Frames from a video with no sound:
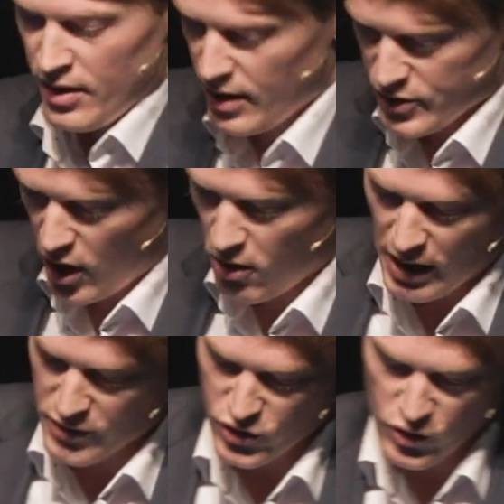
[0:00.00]
that's a
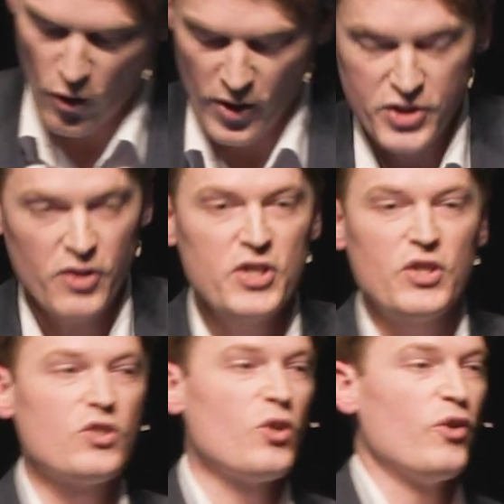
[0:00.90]
whole other story. So
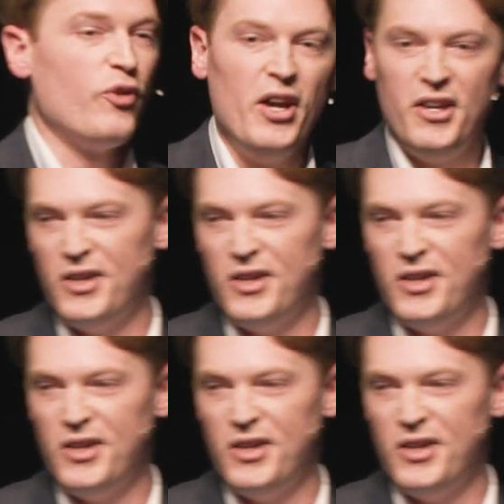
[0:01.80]
this is sort of